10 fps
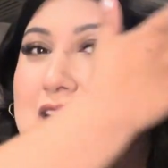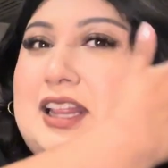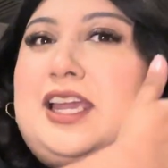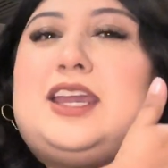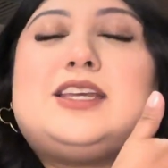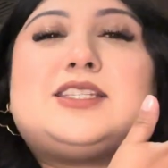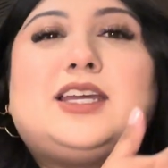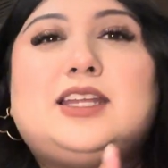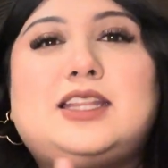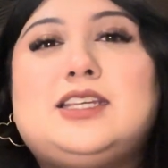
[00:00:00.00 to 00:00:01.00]
Like I
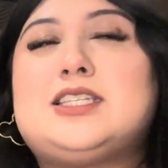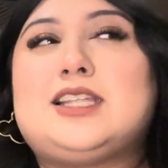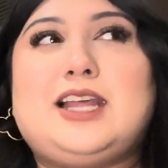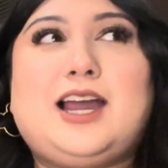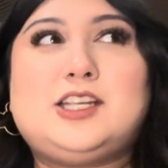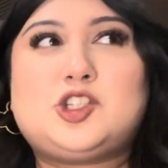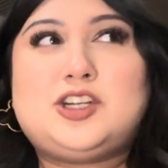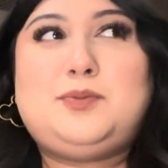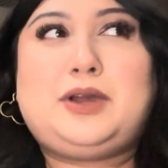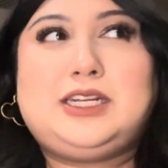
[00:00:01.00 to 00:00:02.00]
said, this last
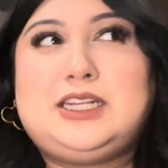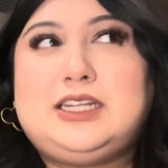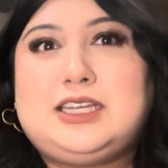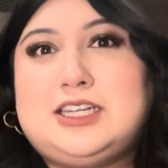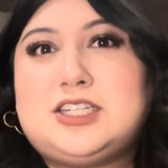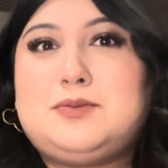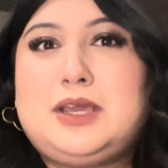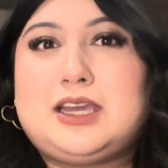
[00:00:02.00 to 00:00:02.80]
trip, I didn't get to make a